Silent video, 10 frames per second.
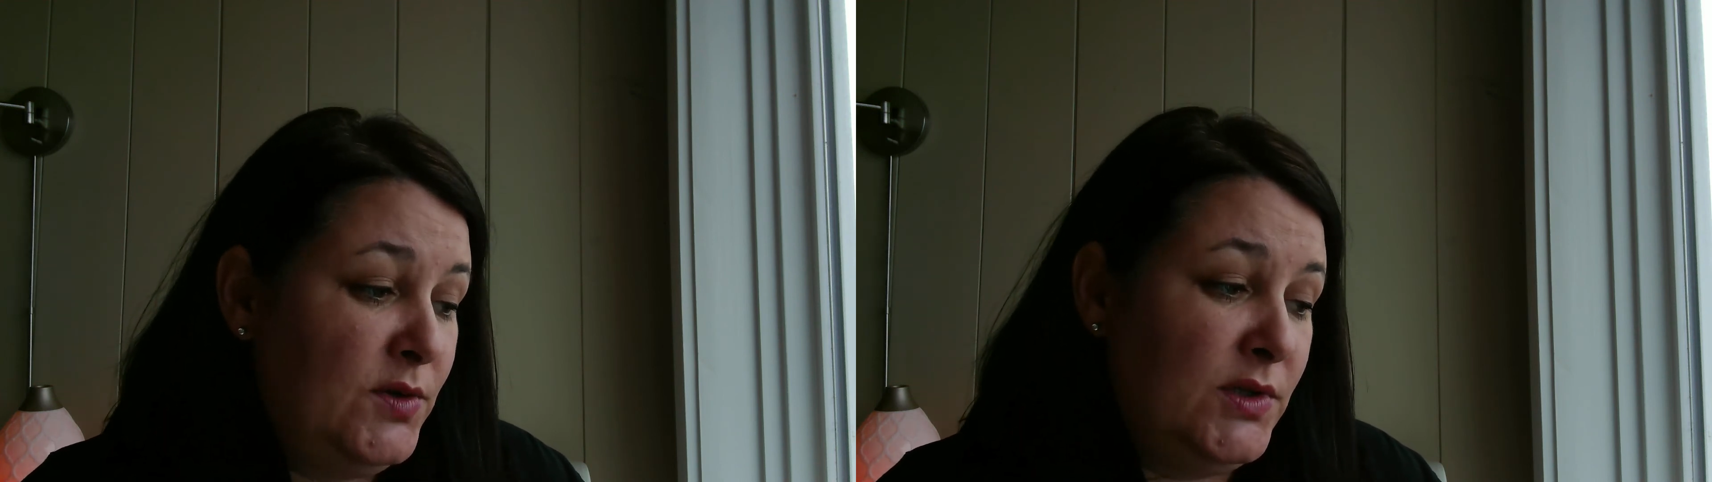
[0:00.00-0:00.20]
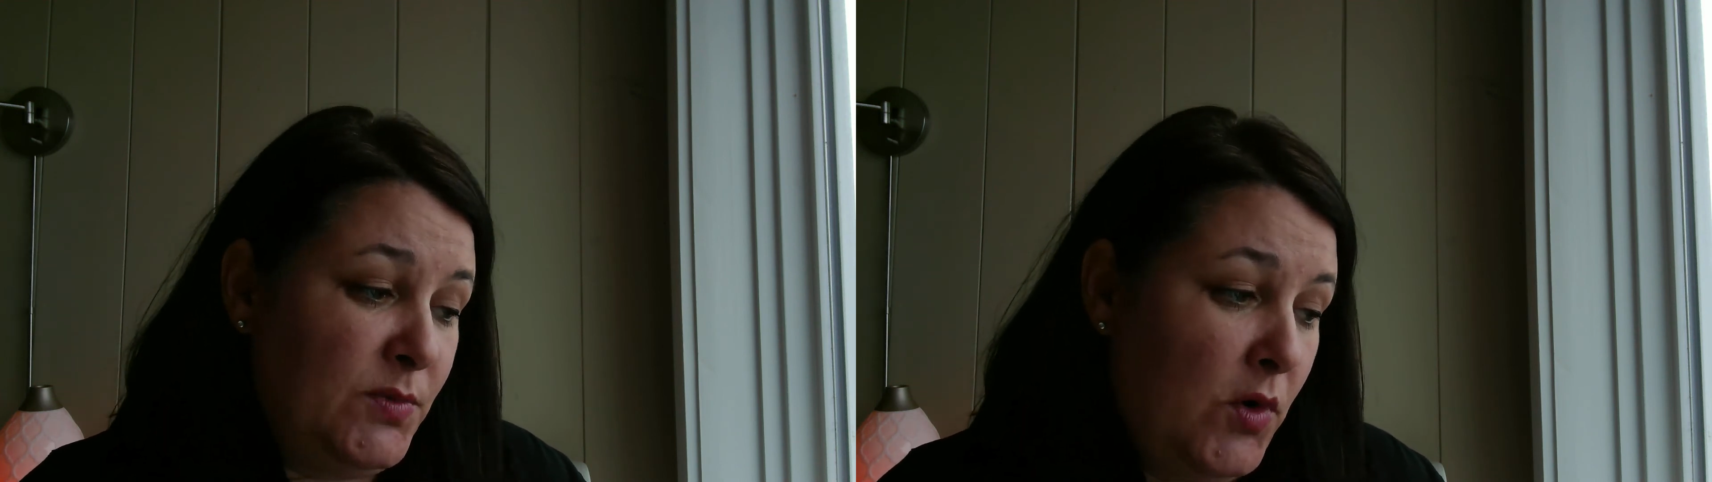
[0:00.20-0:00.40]

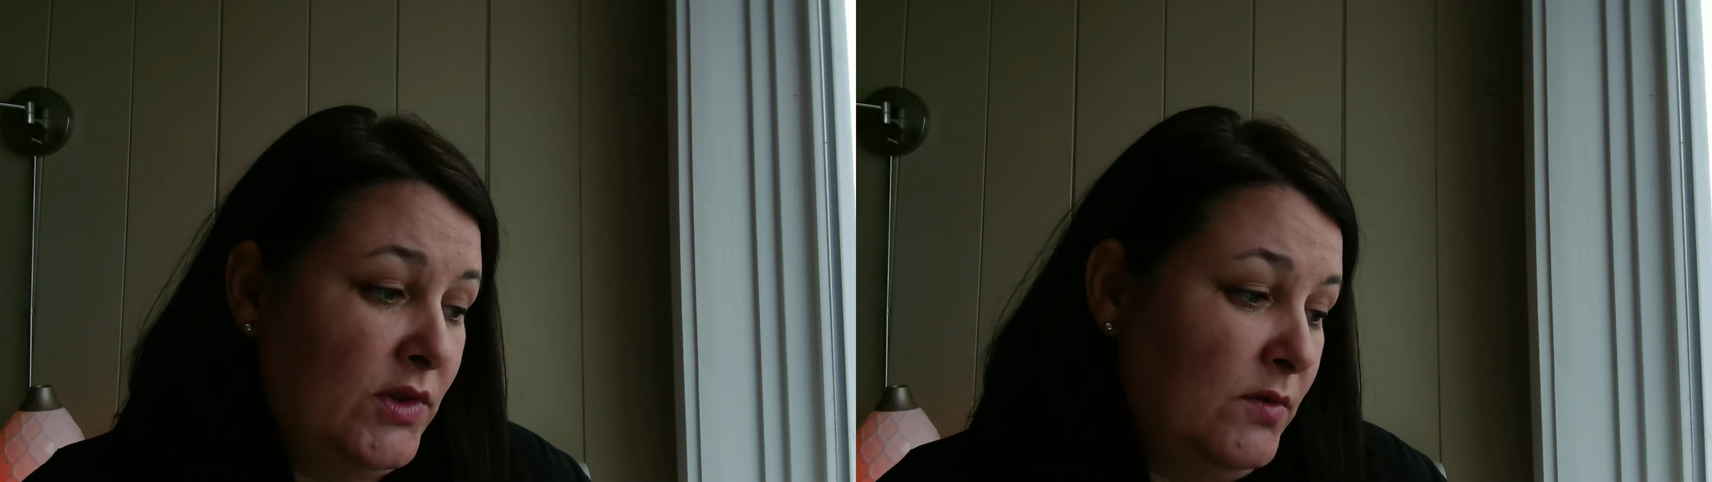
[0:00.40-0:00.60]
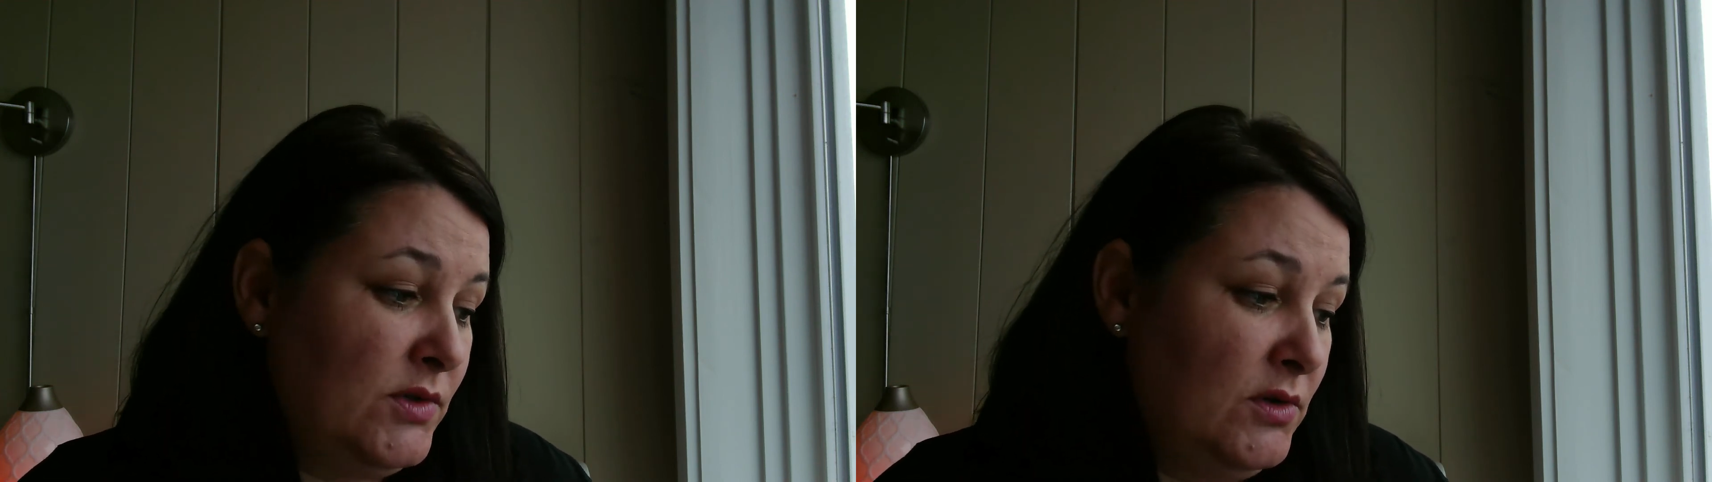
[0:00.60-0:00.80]
to export
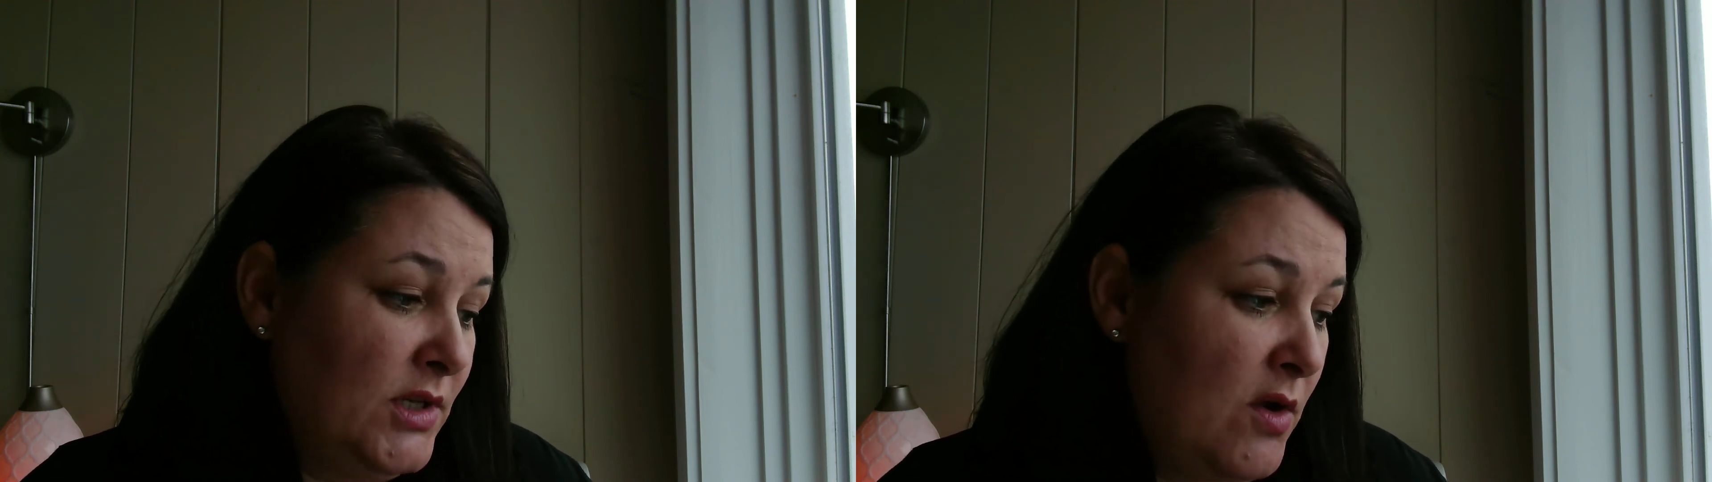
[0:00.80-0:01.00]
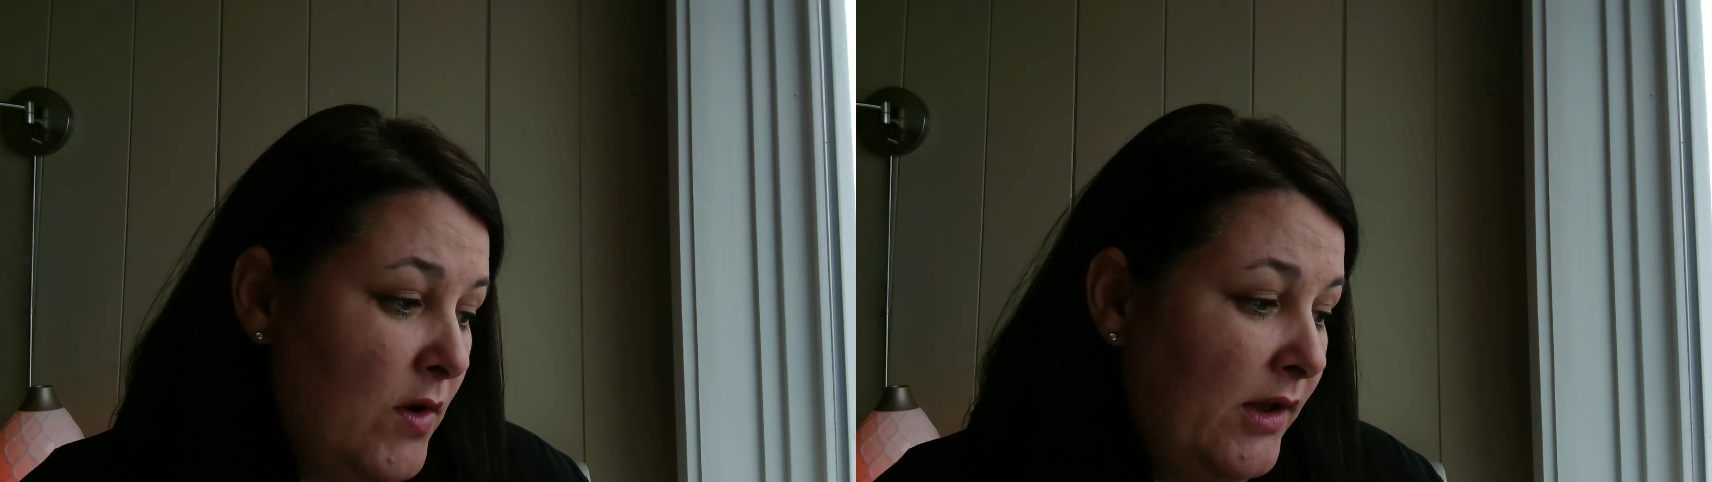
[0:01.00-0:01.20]
the
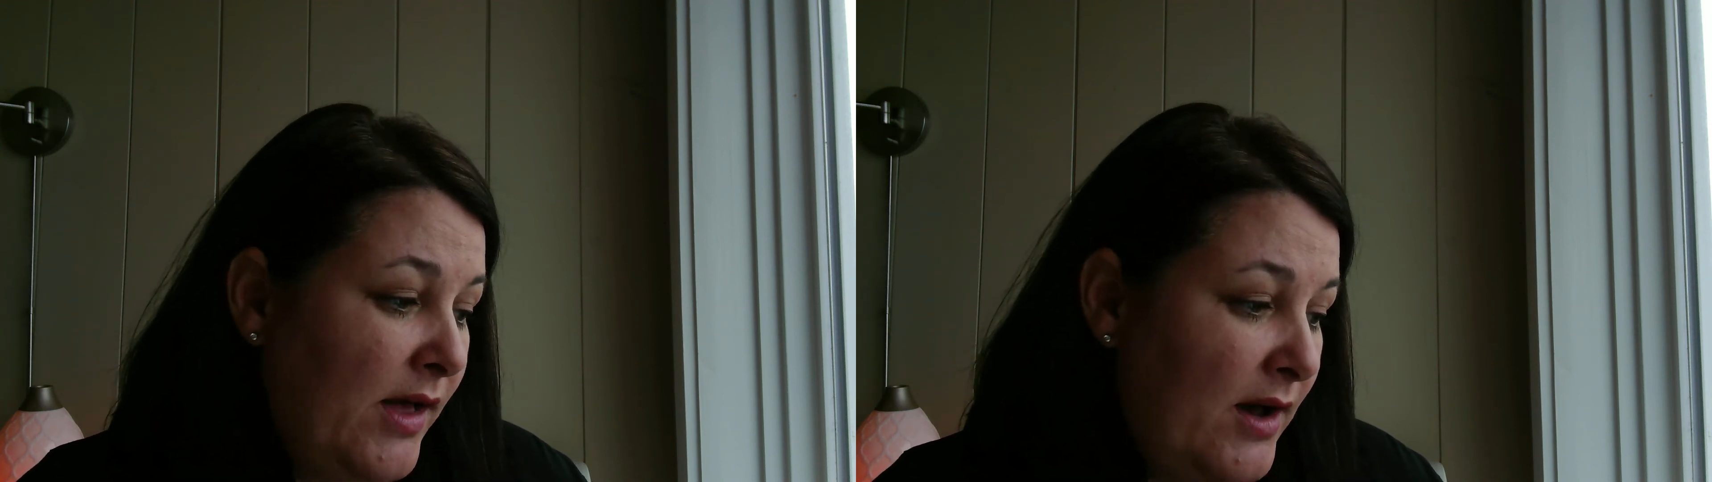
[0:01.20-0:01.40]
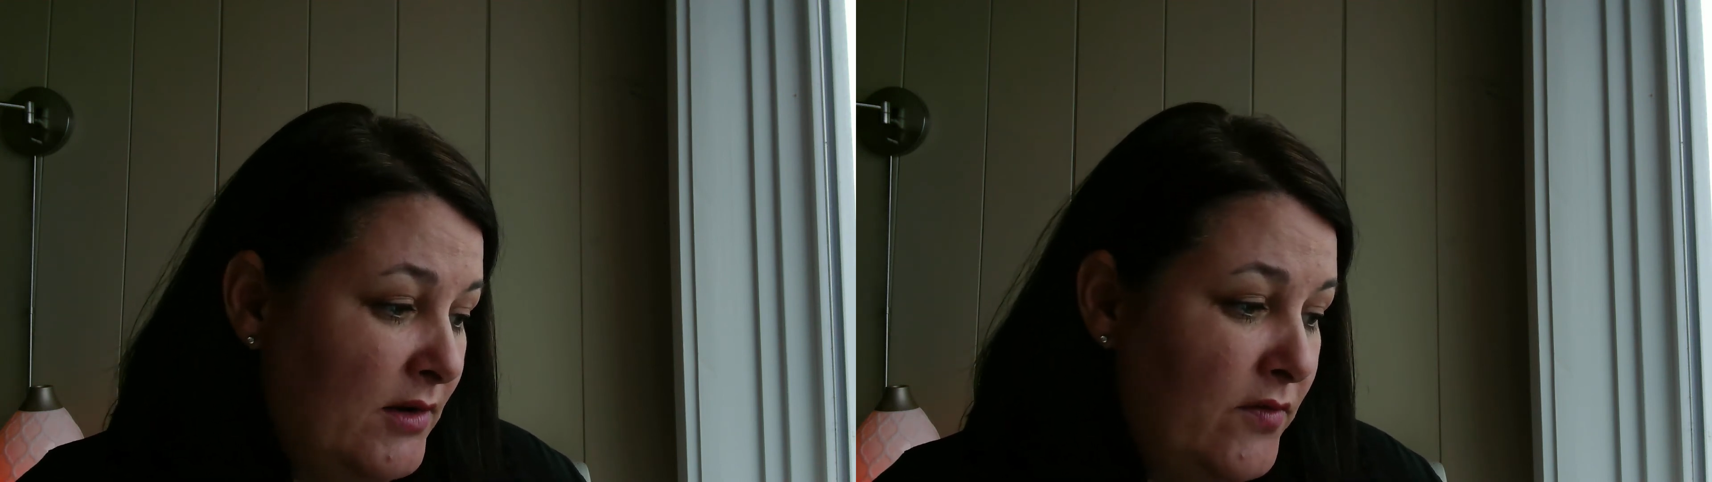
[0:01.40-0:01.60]
resulting oil
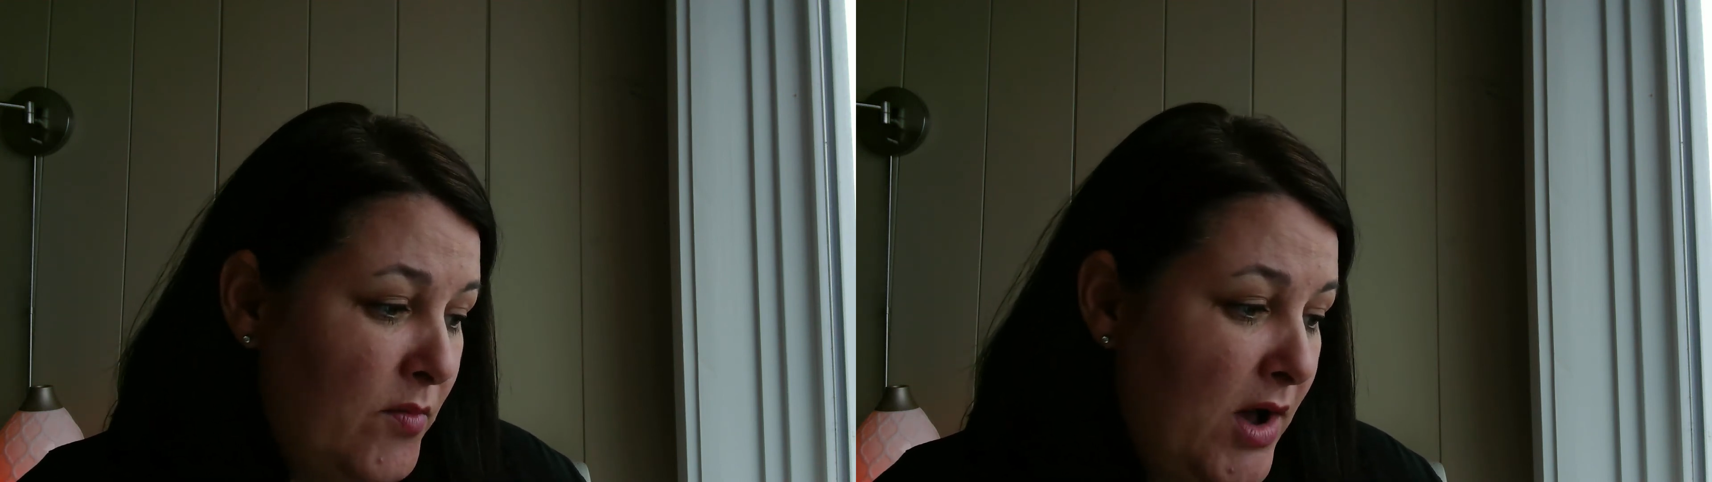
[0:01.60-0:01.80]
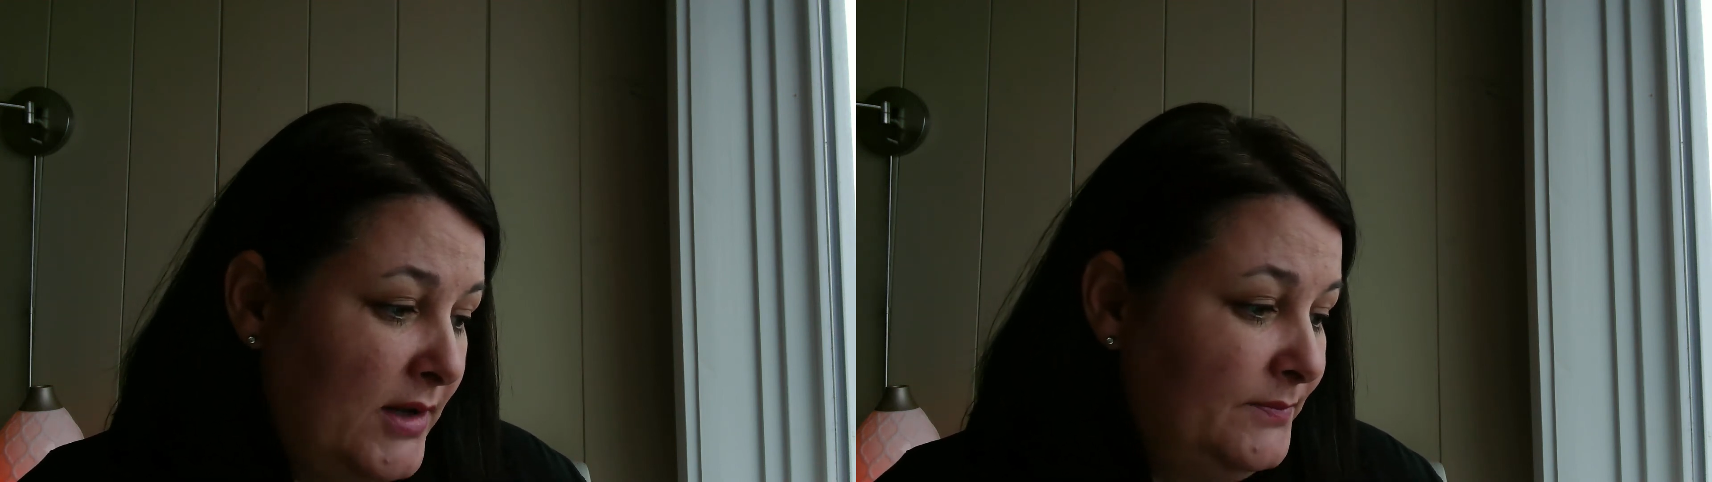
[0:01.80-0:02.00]
out of
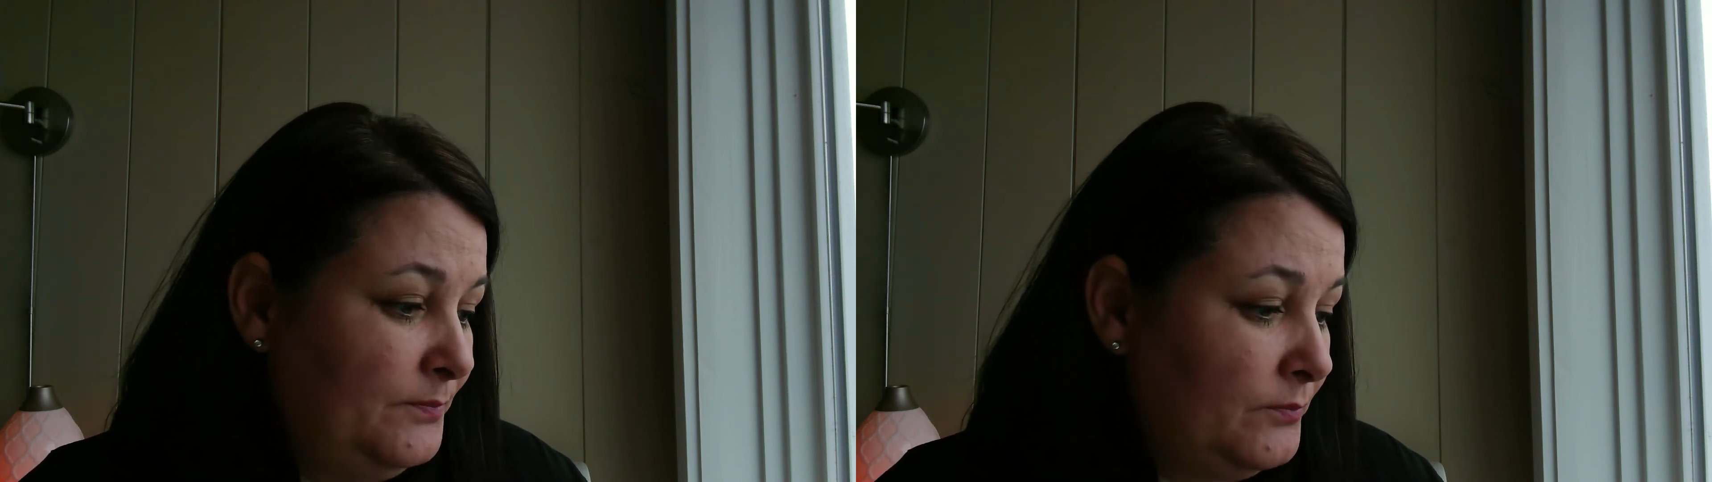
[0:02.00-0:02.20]
Oman.